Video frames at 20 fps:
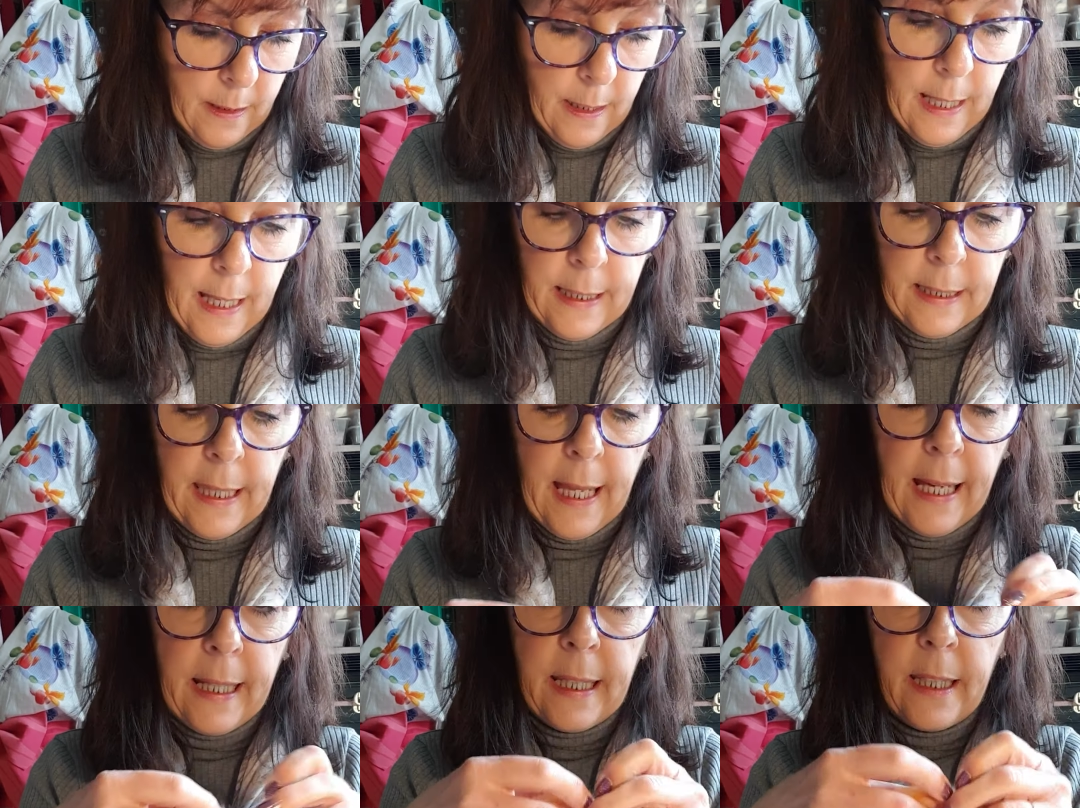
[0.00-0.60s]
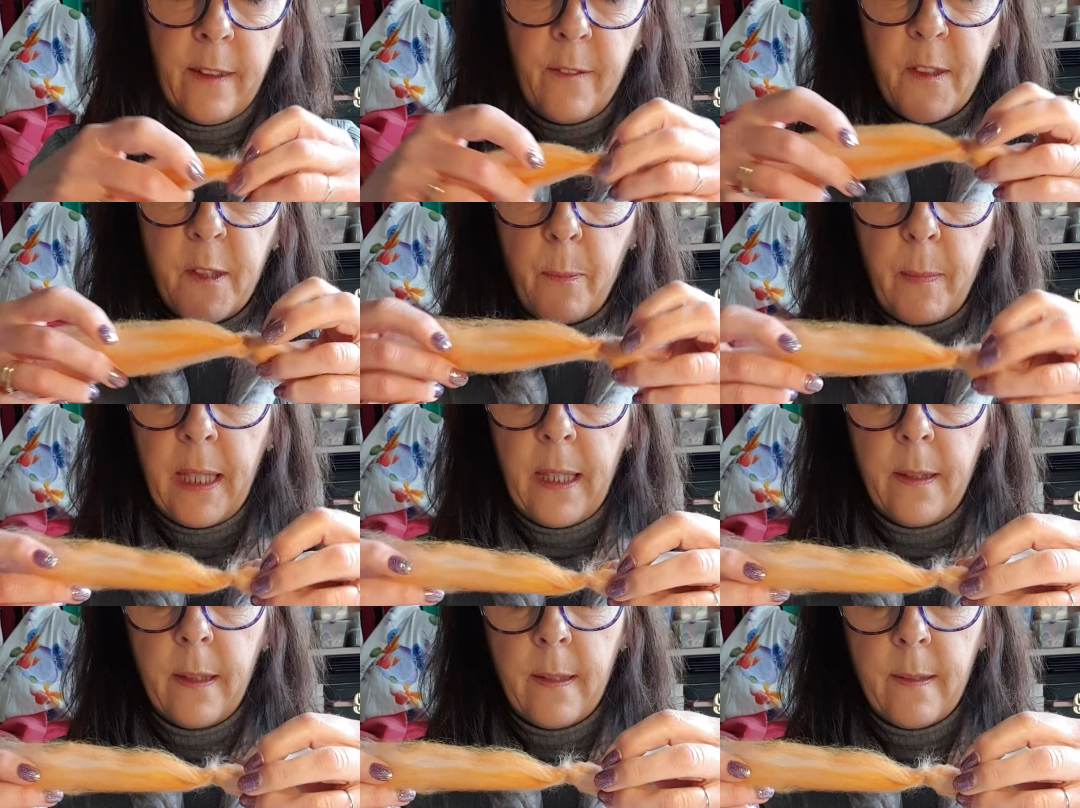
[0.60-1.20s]
And that gives
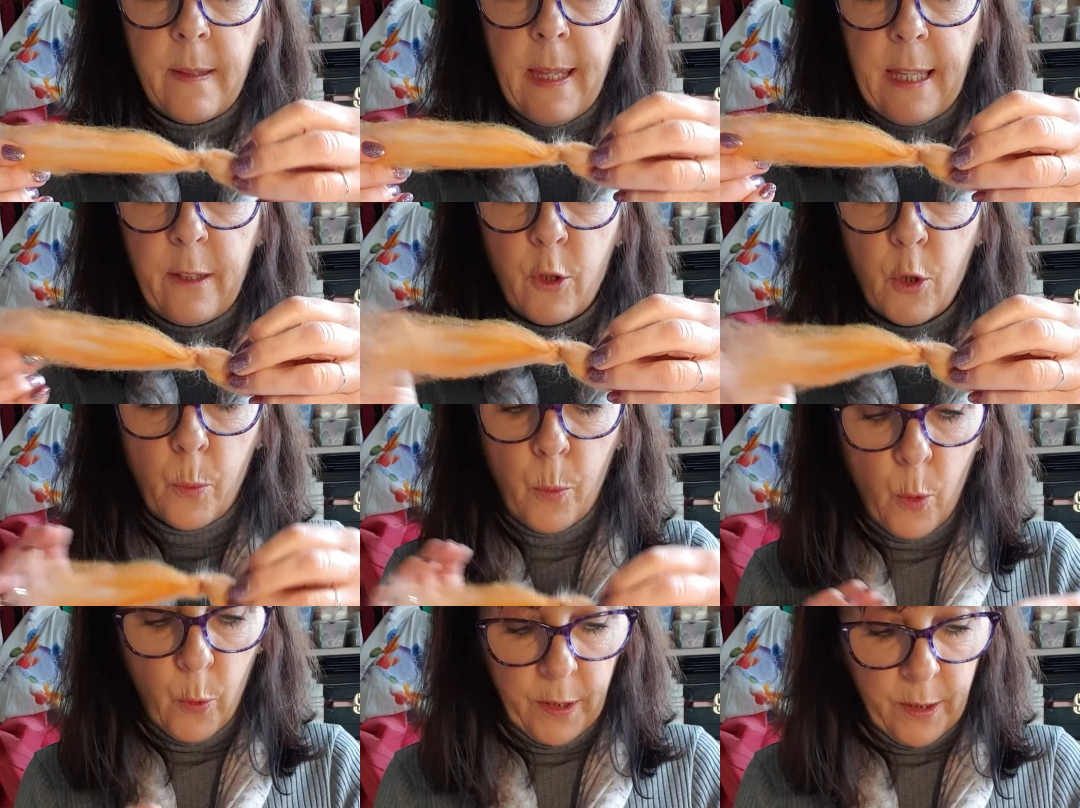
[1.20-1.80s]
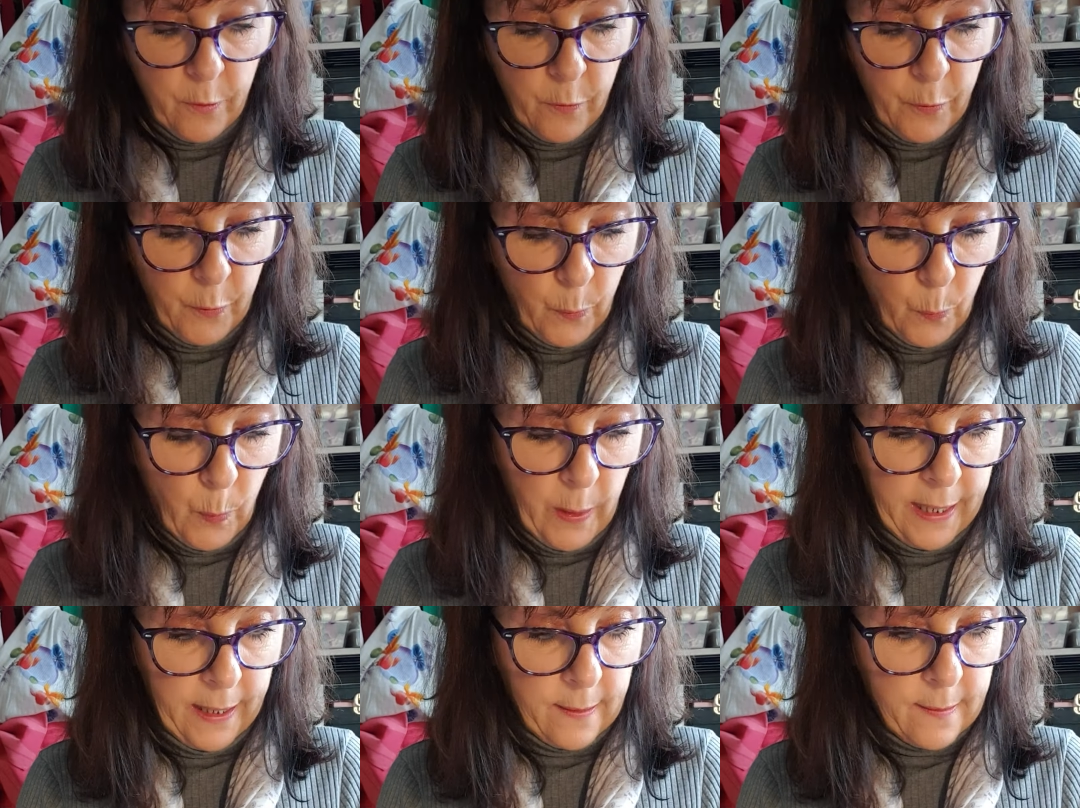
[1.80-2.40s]
me the centre point for the
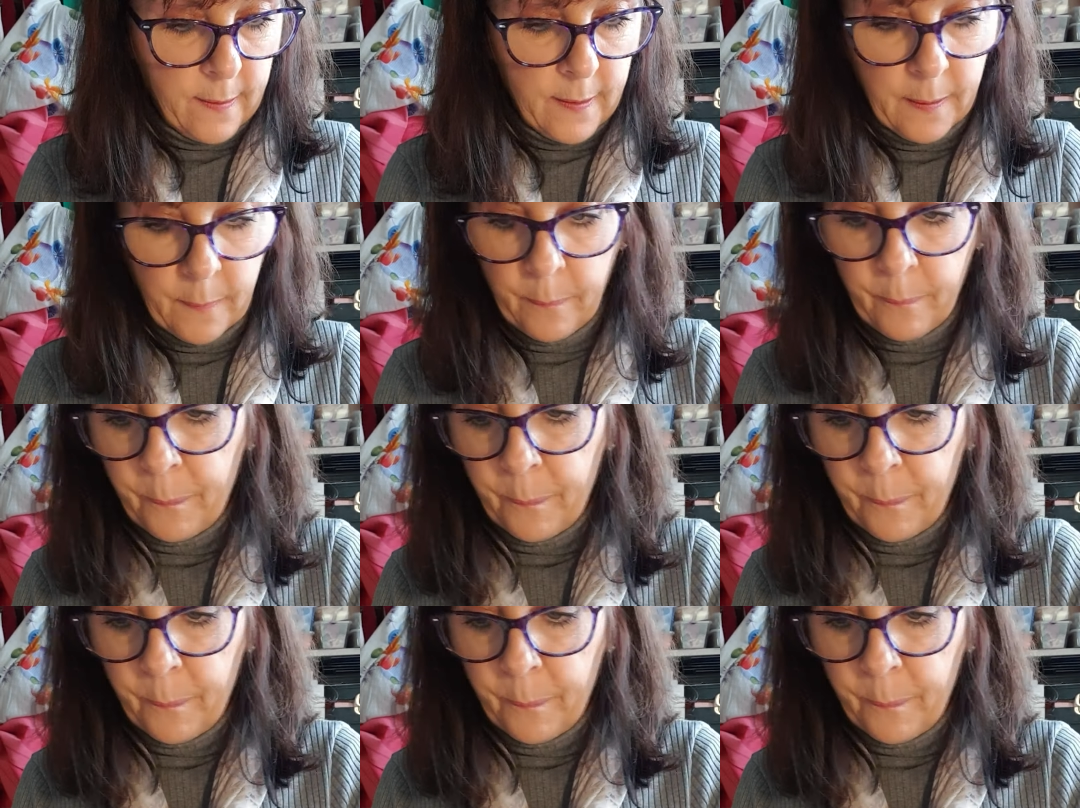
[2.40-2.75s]
wings.